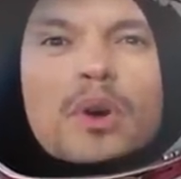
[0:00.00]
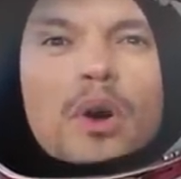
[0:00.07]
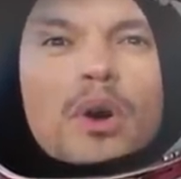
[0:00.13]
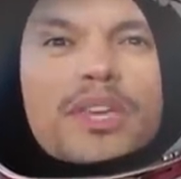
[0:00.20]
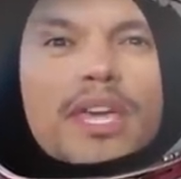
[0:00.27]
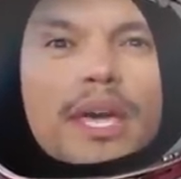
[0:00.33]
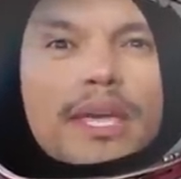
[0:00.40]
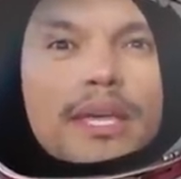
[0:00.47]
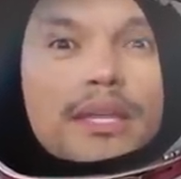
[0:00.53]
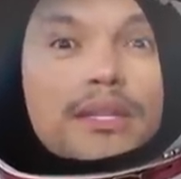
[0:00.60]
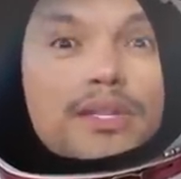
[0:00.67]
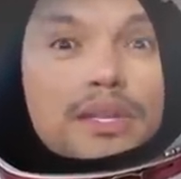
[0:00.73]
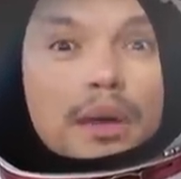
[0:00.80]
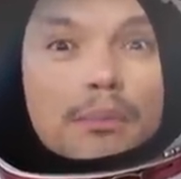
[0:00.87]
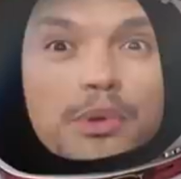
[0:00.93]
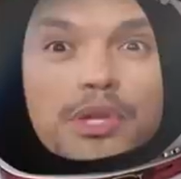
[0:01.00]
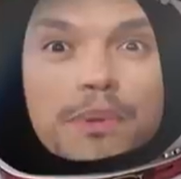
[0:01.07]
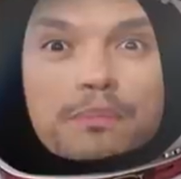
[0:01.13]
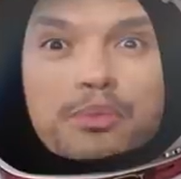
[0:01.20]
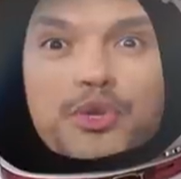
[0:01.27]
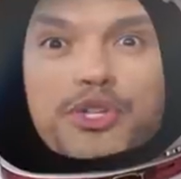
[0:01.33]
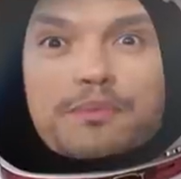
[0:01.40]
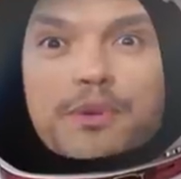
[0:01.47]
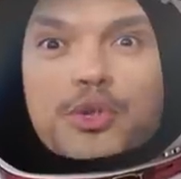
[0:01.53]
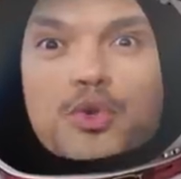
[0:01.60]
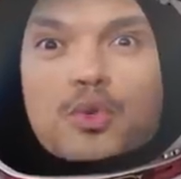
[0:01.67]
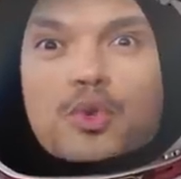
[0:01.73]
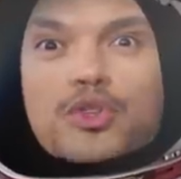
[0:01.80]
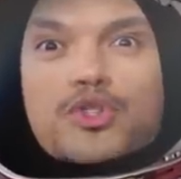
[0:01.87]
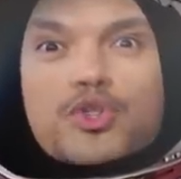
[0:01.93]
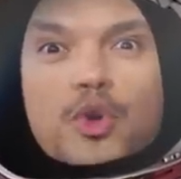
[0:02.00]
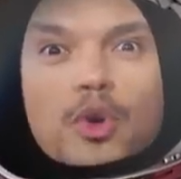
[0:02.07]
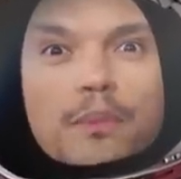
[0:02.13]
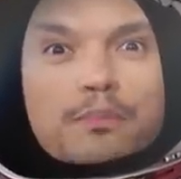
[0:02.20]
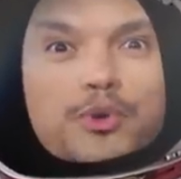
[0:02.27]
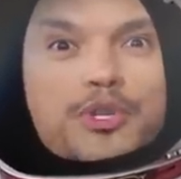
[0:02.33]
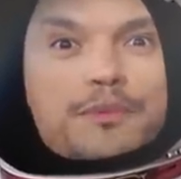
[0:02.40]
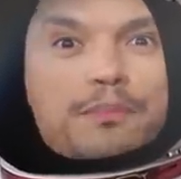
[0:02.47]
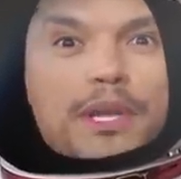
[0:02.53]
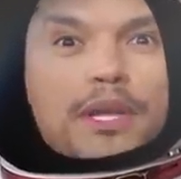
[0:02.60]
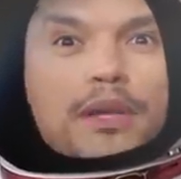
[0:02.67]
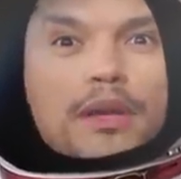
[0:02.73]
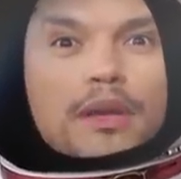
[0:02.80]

Okay, can somebody push me towards the door? Push me.